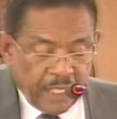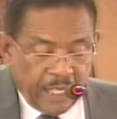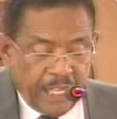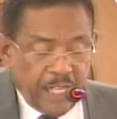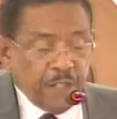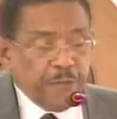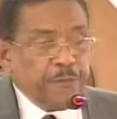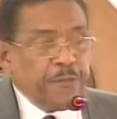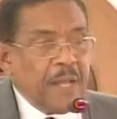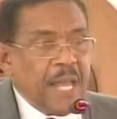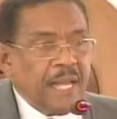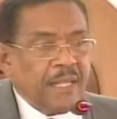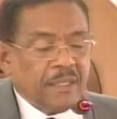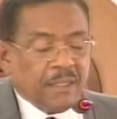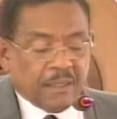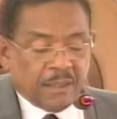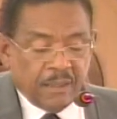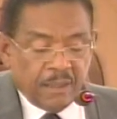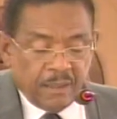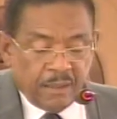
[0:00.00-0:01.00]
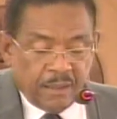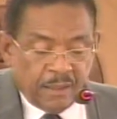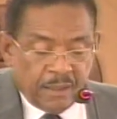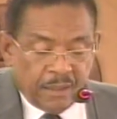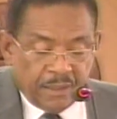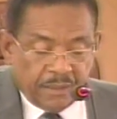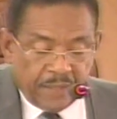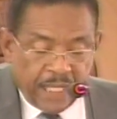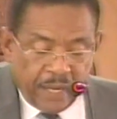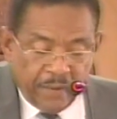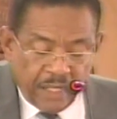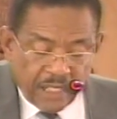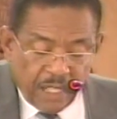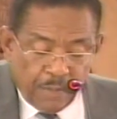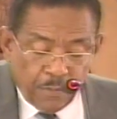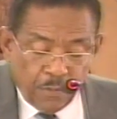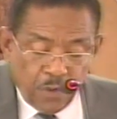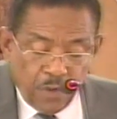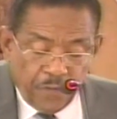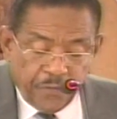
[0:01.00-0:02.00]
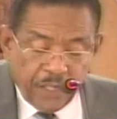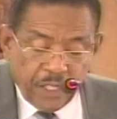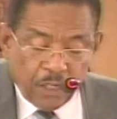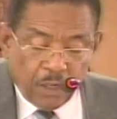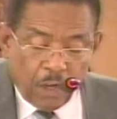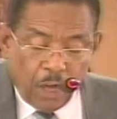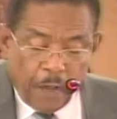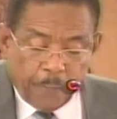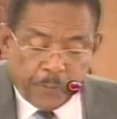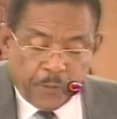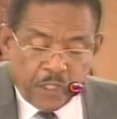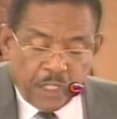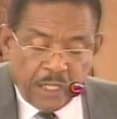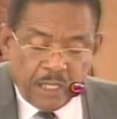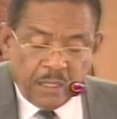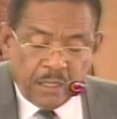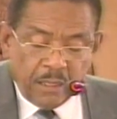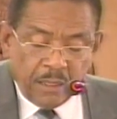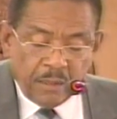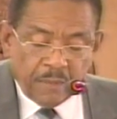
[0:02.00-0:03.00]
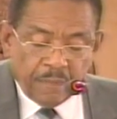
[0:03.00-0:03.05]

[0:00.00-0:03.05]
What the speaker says: In fact, there is a movie option